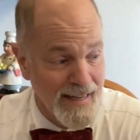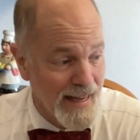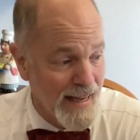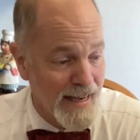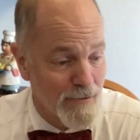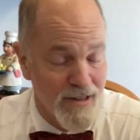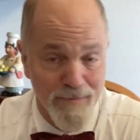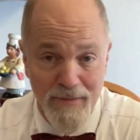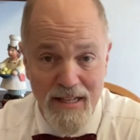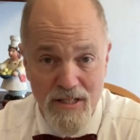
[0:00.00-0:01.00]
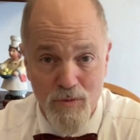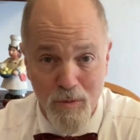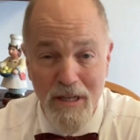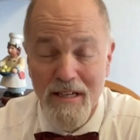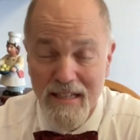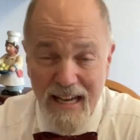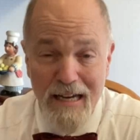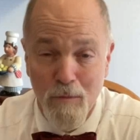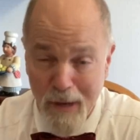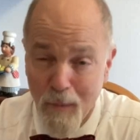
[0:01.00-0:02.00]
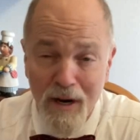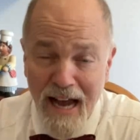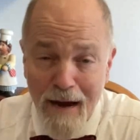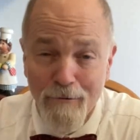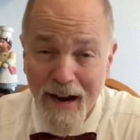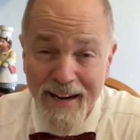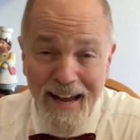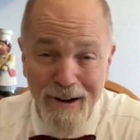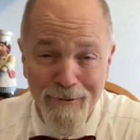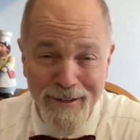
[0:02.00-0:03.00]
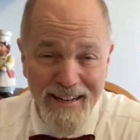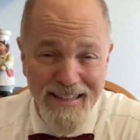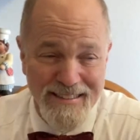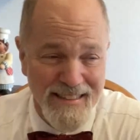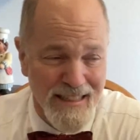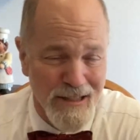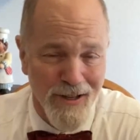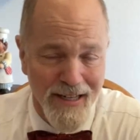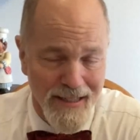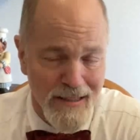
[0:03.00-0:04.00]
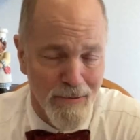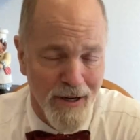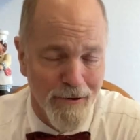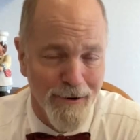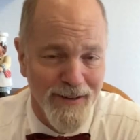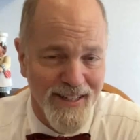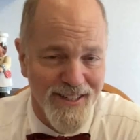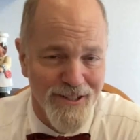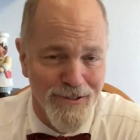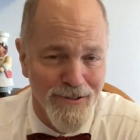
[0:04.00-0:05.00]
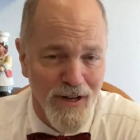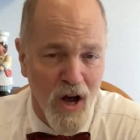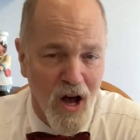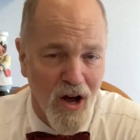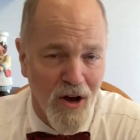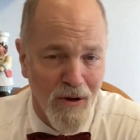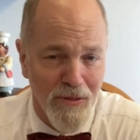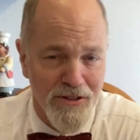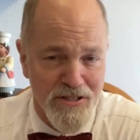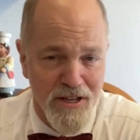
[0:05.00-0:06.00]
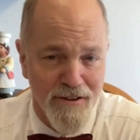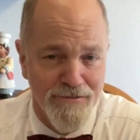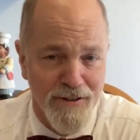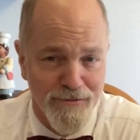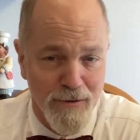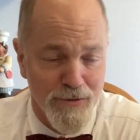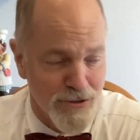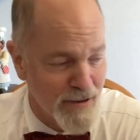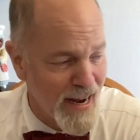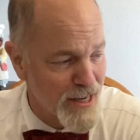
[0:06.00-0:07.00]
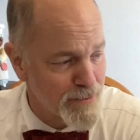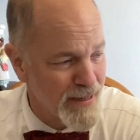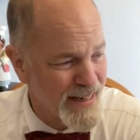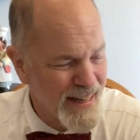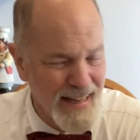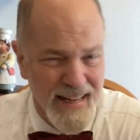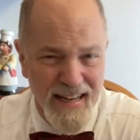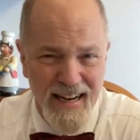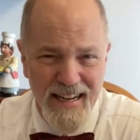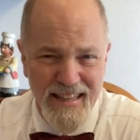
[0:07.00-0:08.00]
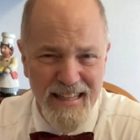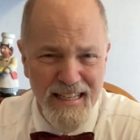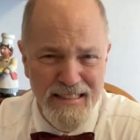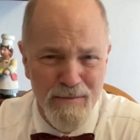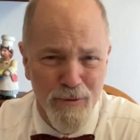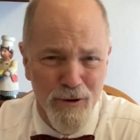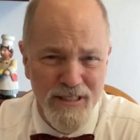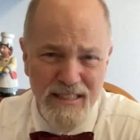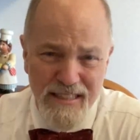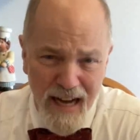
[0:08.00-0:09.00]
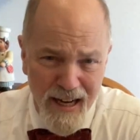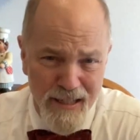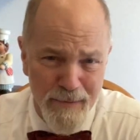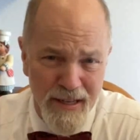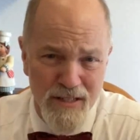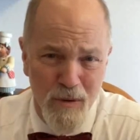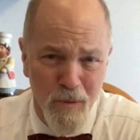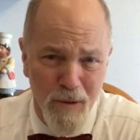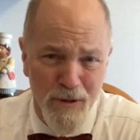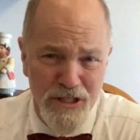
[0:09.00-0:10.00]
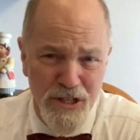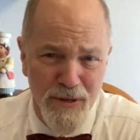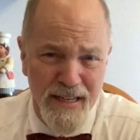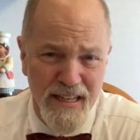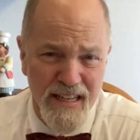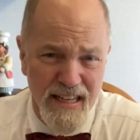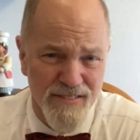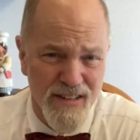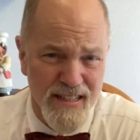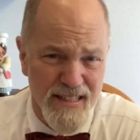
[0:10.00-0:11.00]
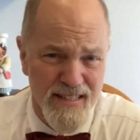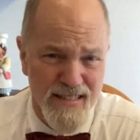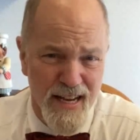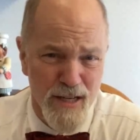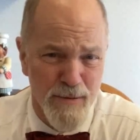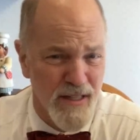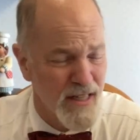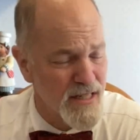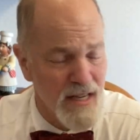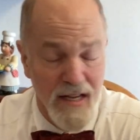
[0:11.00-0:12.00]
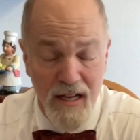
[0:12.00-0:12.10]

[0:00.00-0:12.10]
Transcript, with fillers: And we that's kind of where we're at right now. We're not uh, quite at the point where we can do all the stuff from scratch. But uh, I think it's important to document what we're doing even at this stage because